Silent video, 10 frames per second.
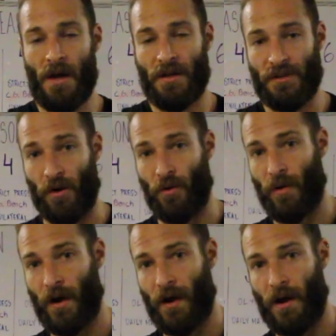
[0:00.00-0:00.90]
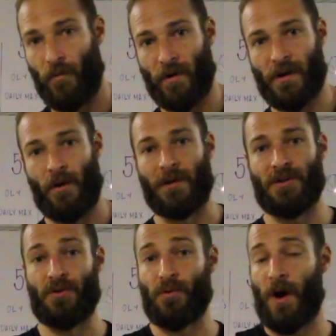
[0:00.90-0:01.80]
So we're going
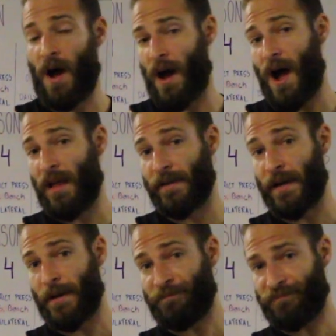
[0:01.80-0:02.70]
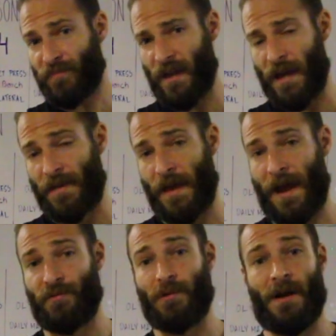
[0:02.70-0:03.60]
to a holiday, and then
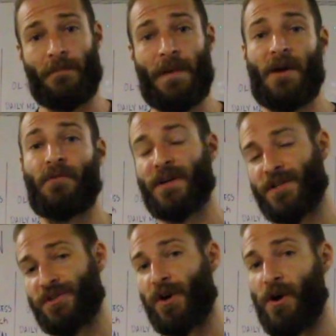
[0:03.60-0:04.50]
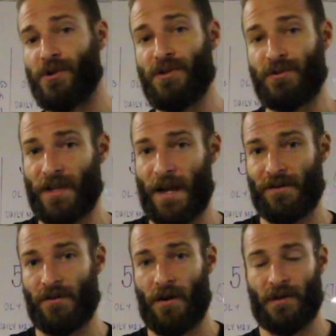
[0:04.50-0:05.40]
after we come back, we're going to start our new
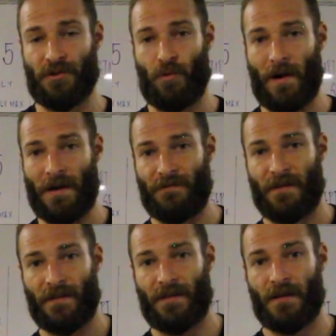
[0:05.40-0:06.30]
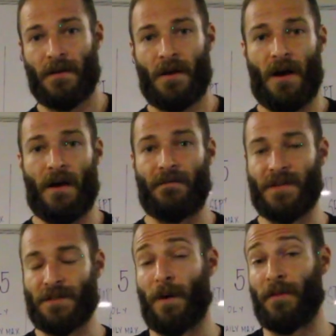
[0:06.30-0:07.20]
cycle on the 25th of
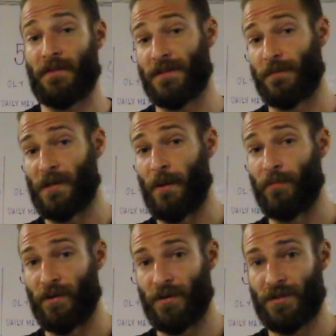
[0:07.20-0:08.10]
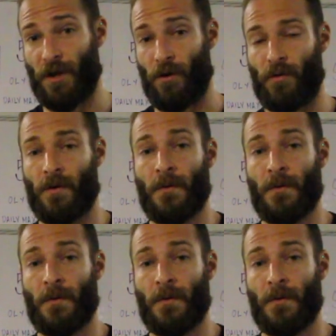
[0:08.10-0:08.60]
this month, September. So